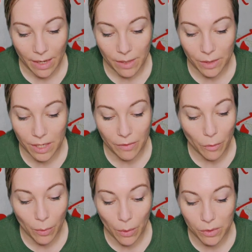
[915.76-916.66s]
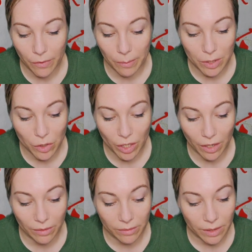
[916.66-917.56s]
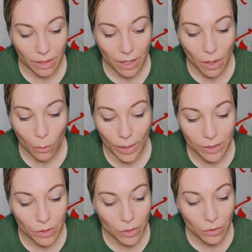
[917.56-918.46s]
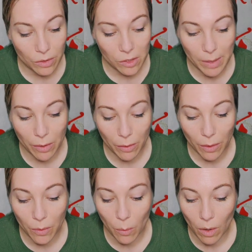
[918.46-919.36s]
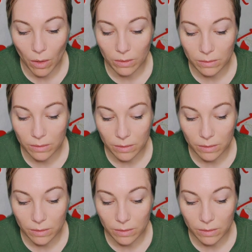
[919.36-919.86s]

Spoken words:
The giver rose from his chair, went to the speaker on the wall,